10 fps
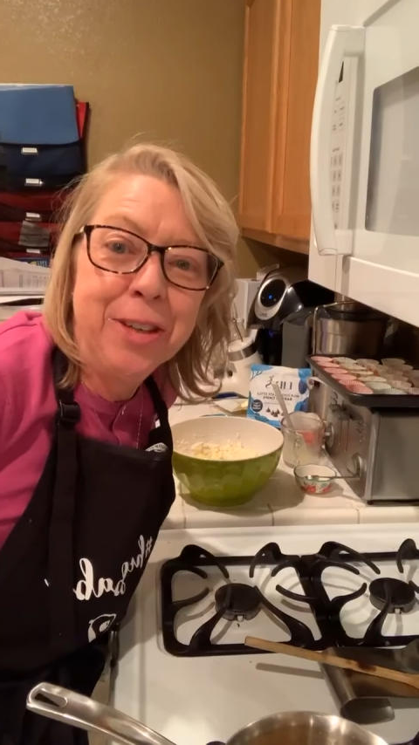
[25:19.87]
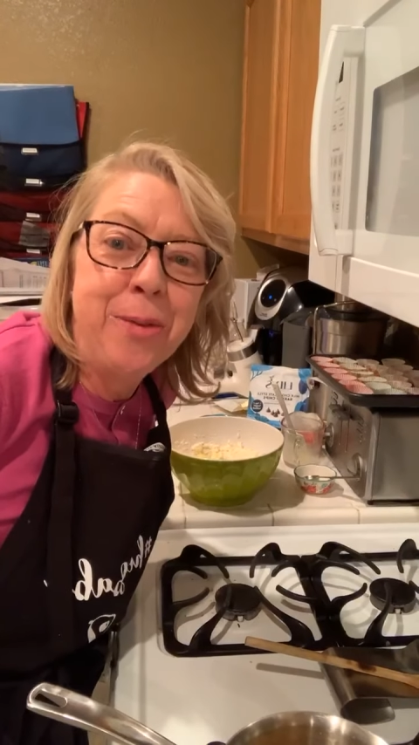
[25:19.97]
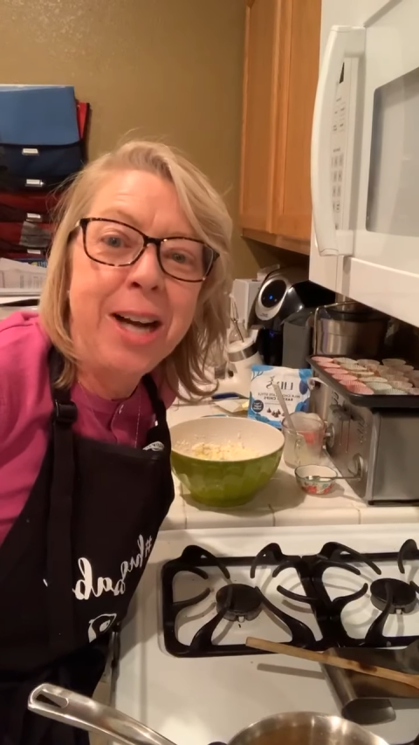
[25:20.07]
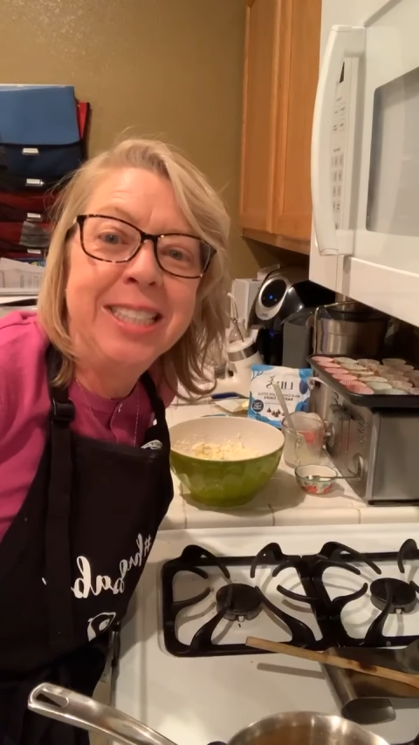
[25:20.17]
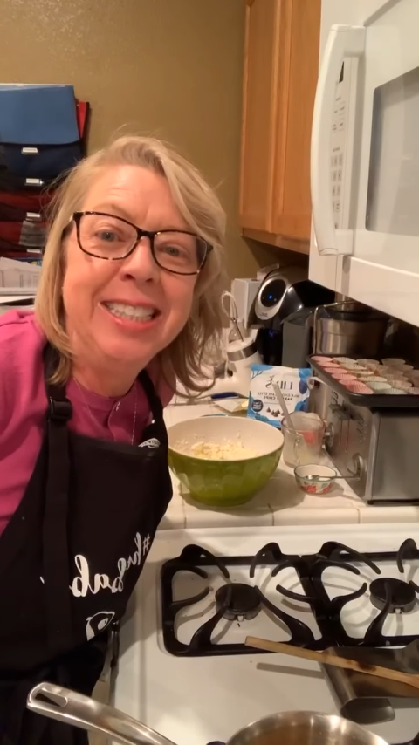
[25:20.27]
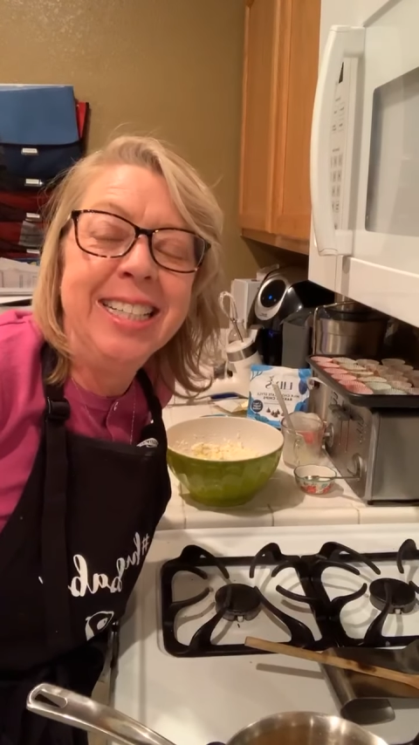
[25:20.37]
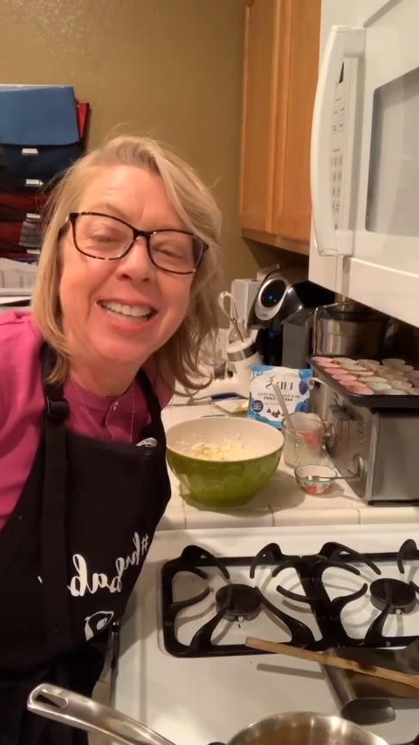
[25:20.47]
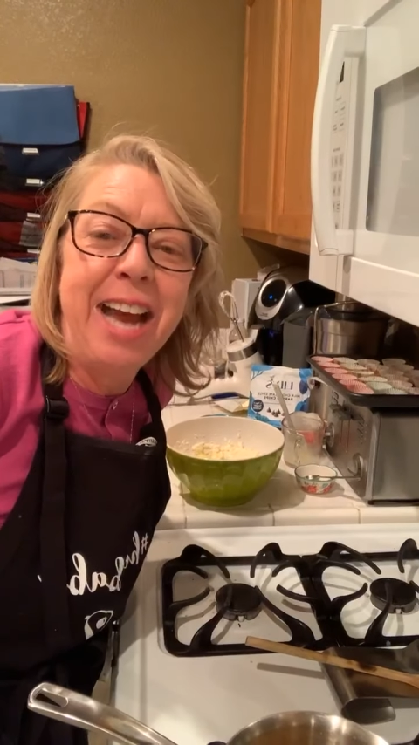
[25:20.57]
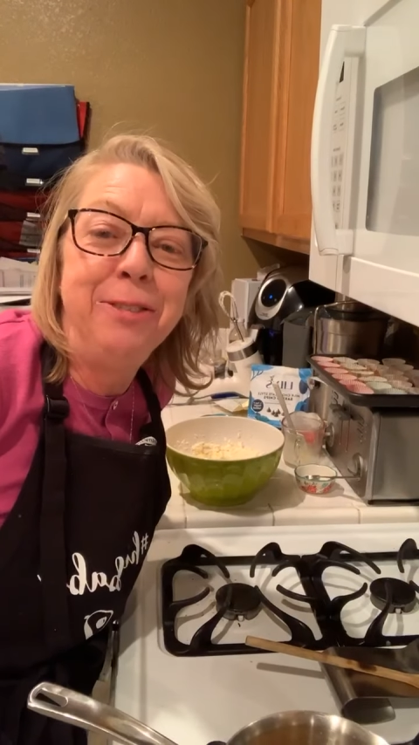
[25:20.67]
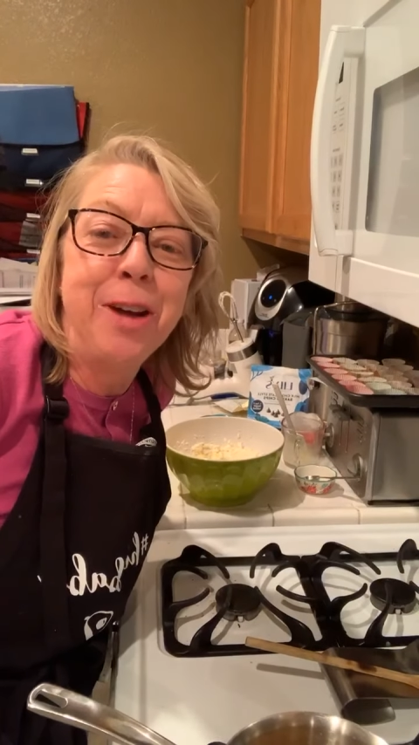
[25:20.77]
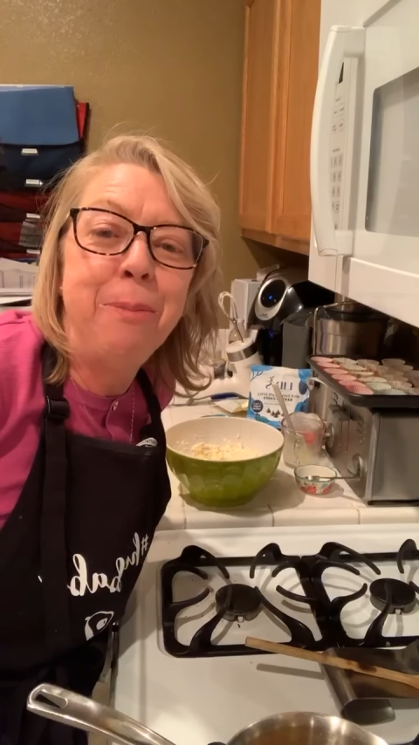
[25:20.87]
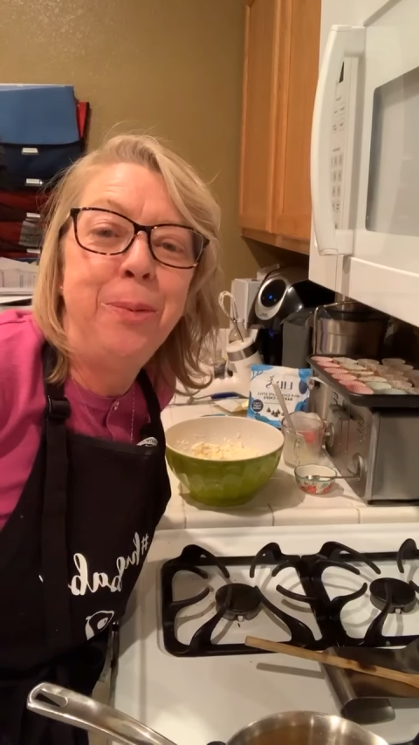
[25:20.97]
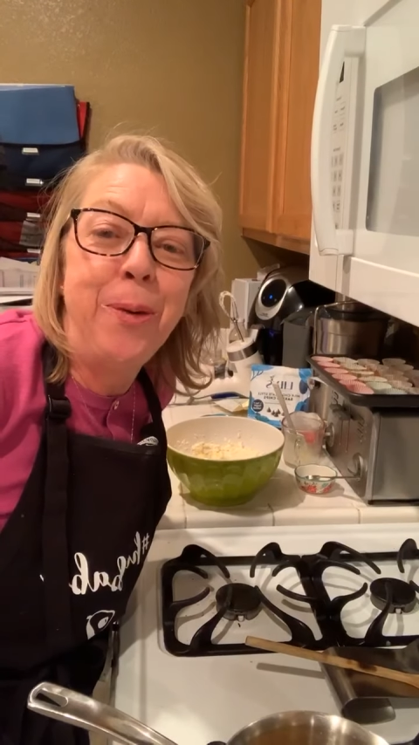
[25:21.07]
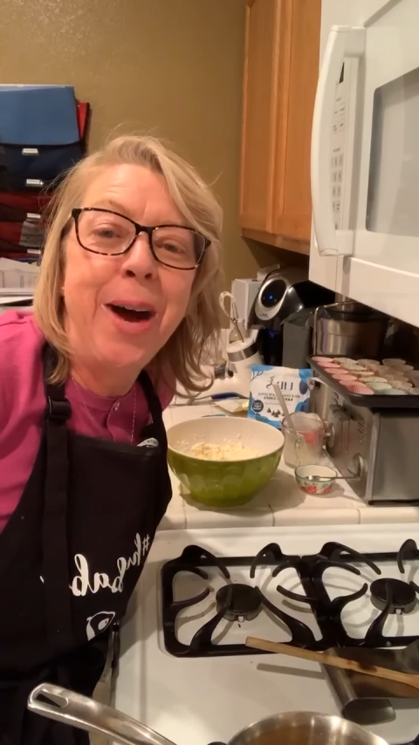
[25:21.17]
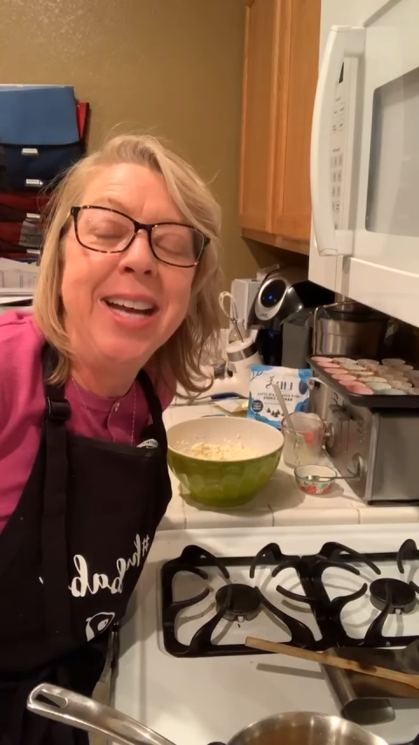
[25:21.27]
you're watching it live,
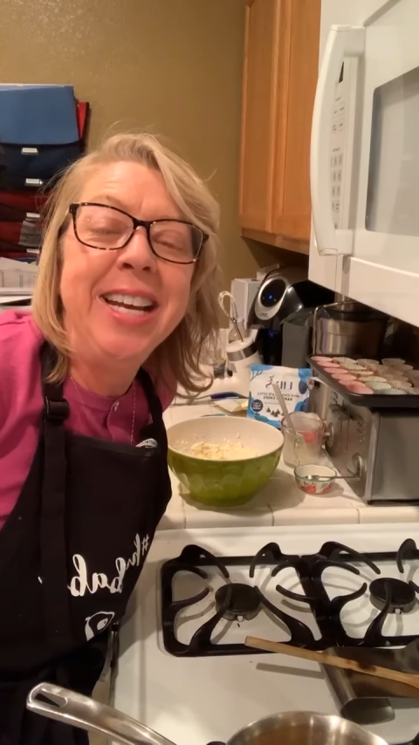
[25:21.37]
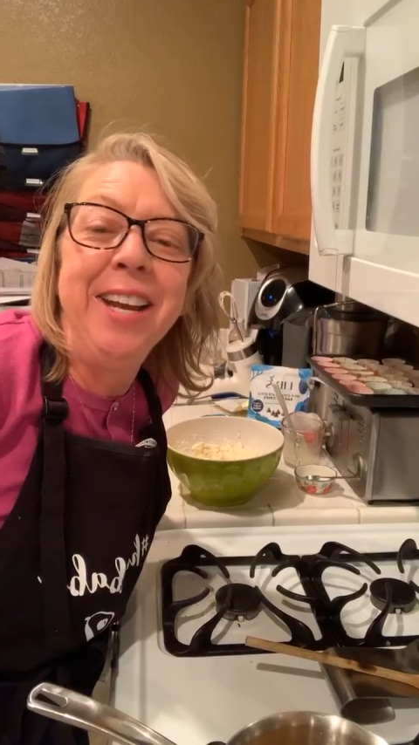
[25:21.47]
drop 1.